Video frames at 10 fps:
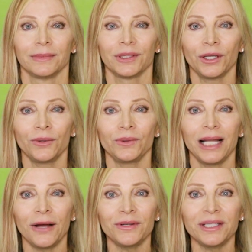So
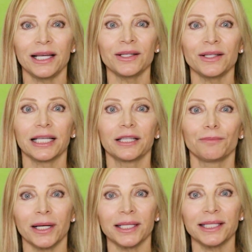now it sounds like the
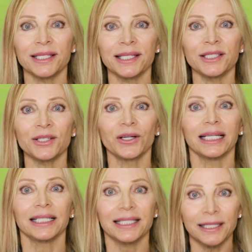processes are
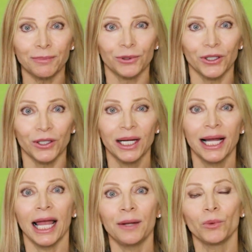getting simpler
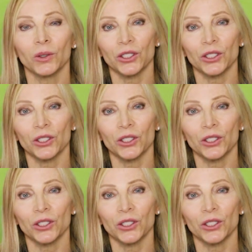and more